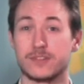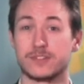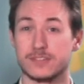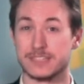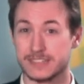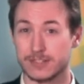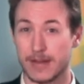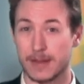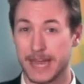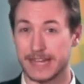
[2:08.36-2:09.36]
filters
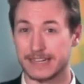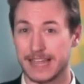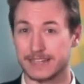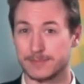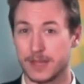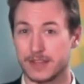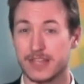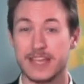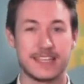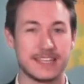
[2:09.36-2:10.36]
Instagram added last
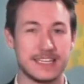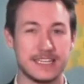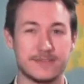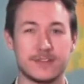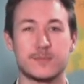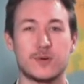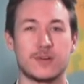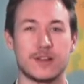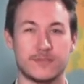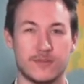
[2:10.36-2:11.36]
month even
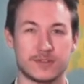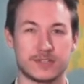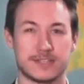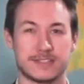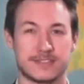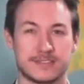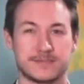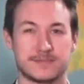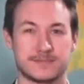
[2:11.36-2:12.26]
more unfortunate.